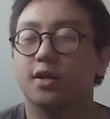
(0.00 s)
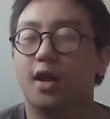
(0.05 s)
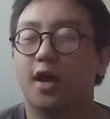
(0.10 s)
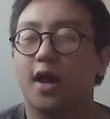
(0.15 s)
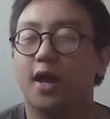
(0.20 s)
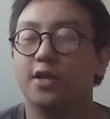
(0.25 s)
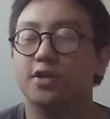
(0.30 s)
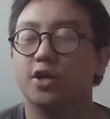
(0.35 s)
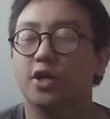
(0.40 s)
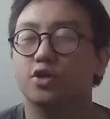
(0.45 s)

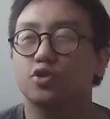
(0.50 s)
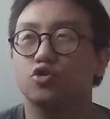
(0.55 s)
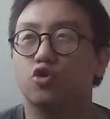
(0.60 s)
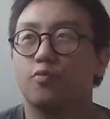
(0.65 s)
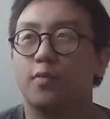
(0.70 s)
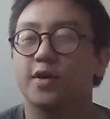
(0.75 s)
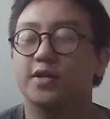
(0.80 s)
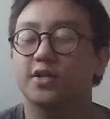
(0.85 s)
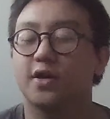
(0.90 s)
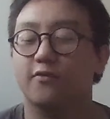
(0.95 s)
Like, I saw
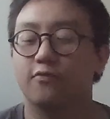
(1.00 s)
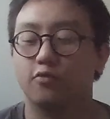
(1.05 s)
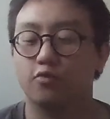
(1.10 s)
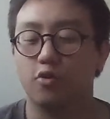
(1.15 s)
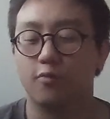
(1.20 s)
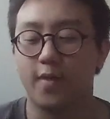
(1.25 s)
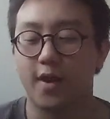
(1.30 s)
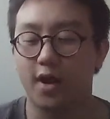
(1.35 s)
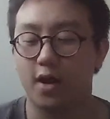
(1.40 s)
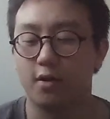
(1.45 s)
myself
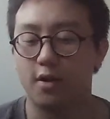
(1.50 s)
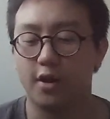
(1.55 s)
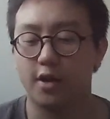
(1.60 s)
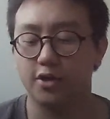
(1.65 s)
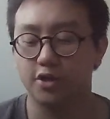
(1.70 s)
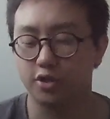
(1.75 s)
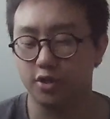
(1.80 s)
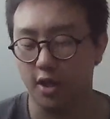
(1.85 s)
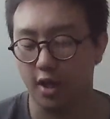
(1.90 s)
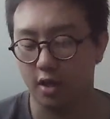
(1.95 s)
go back and I
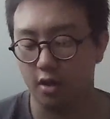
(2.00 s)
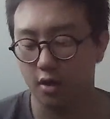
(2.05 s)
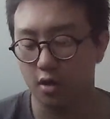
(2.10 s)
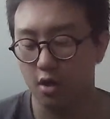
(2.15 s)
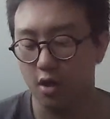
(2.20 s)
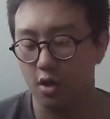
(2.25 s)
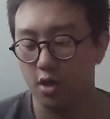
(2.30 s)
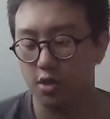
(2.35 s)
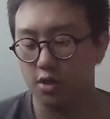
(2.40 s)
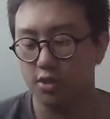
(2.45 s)
just like
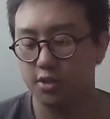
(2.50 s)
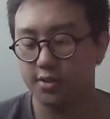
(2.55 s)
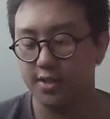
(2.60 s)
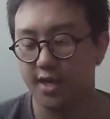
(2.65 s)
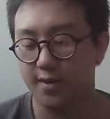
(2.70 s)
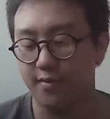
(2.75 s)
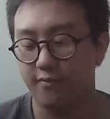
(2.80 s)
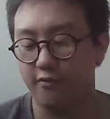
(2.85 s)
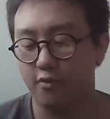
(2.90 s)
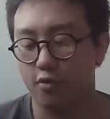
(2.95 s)

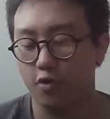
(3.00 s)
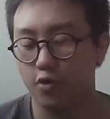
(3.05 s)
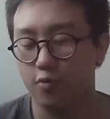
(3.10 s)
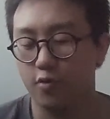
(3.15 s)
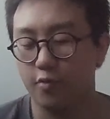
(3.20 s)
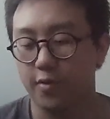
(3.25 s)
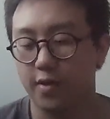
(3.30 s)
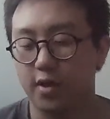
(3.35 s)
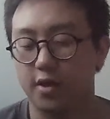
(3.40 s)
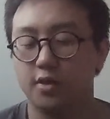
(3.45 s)
stayed on
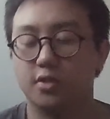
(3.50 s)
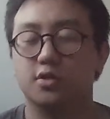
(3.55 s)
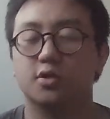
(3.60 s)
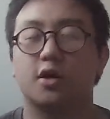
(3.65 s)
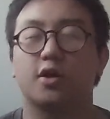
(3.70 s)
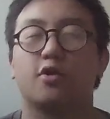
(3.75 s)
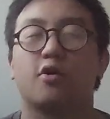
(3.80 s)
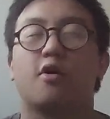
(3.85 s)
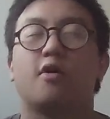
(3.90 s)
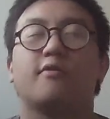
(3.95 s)
fucking with it,
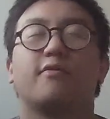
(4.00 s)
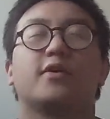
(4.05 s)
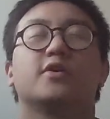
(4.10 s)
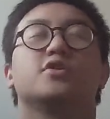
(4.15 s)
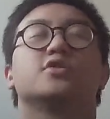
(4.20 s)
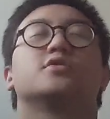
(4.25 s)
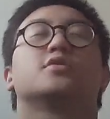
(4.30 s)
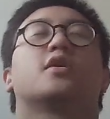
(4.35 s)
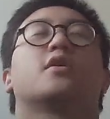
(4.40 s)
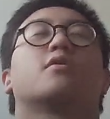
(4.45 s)
turned off, and
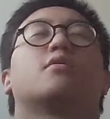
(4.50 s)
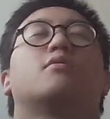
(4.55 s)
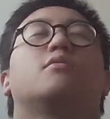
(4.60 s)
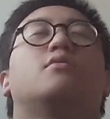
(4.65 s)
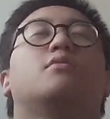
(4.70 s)
I just like,